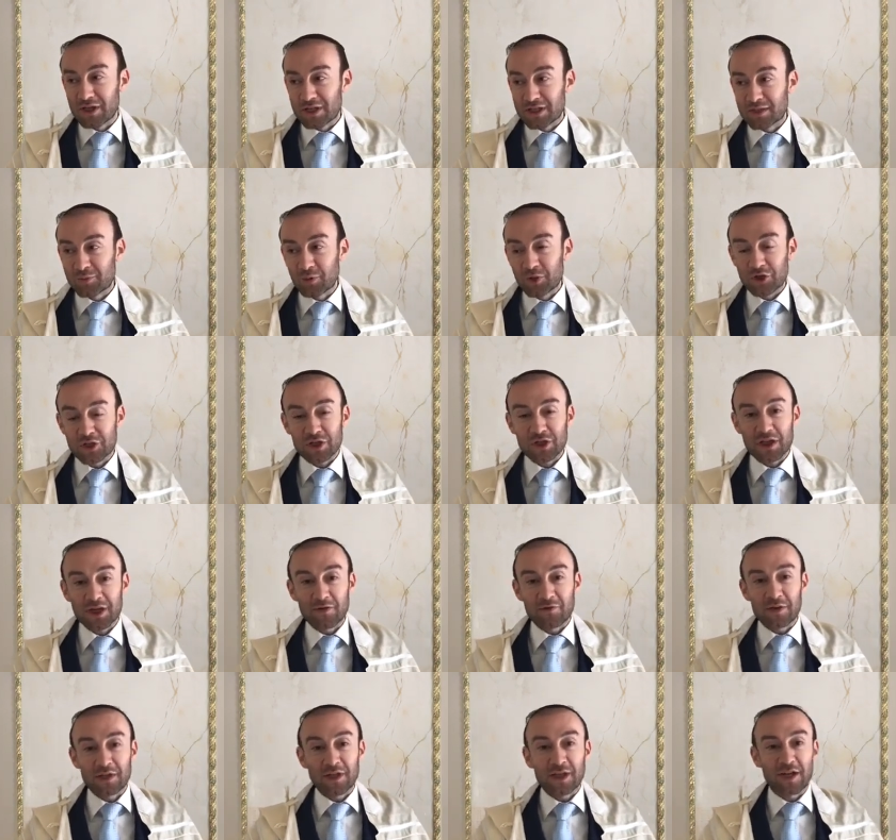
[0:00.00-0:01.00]
spiritual
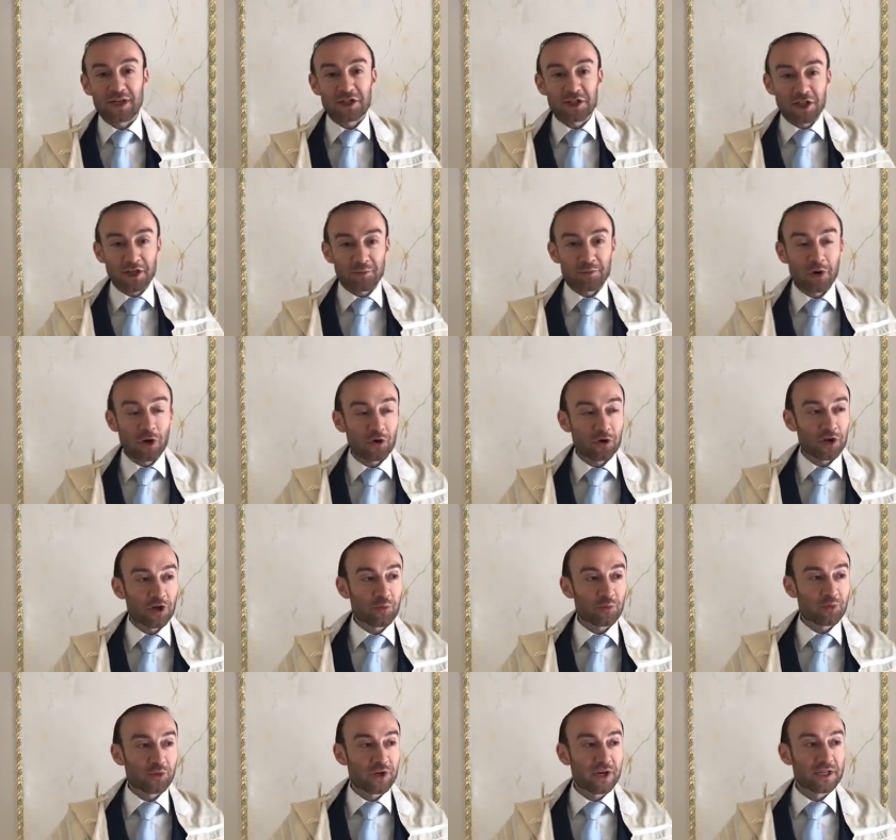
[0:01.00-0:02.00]
level that Hashem heard
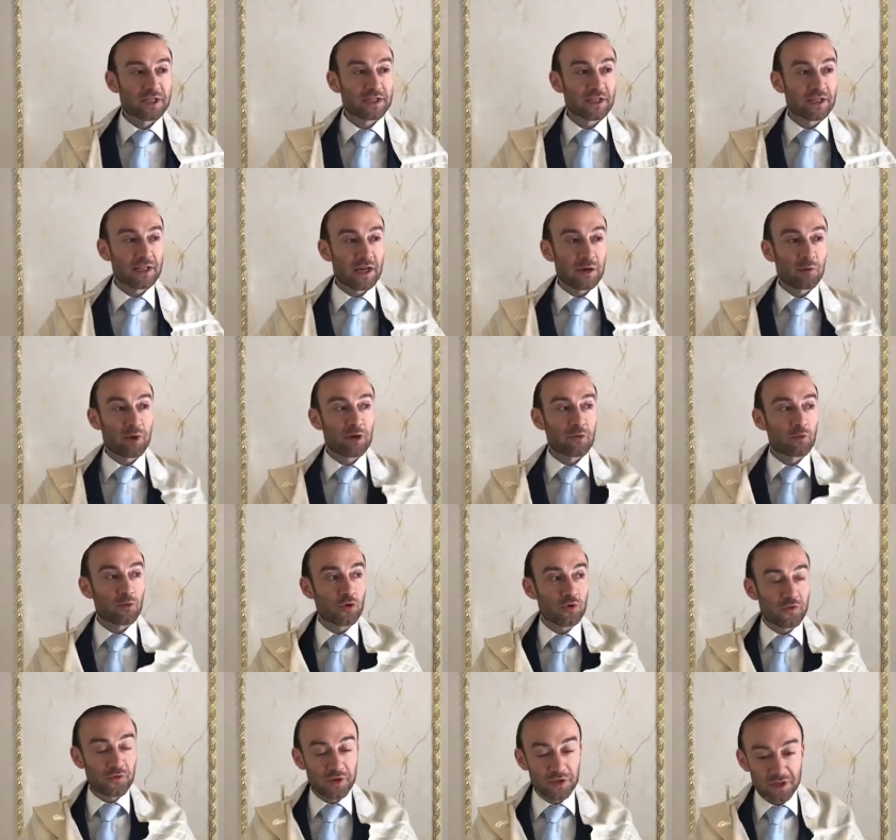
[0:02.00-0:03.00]
our prayers and now we have
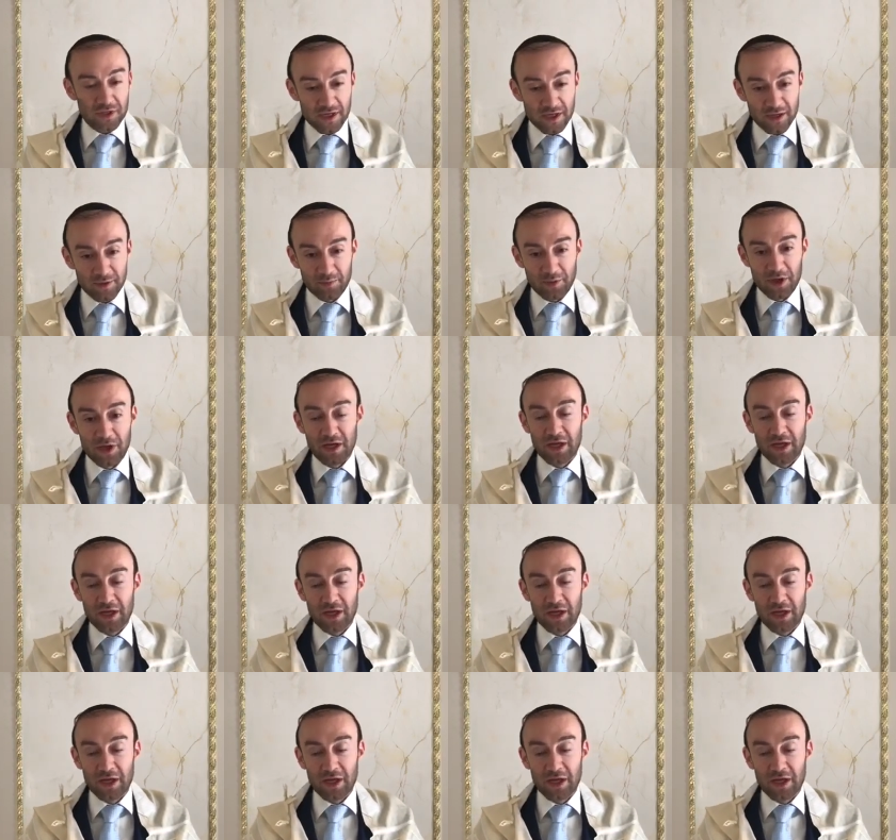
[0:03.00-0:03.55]
more free time.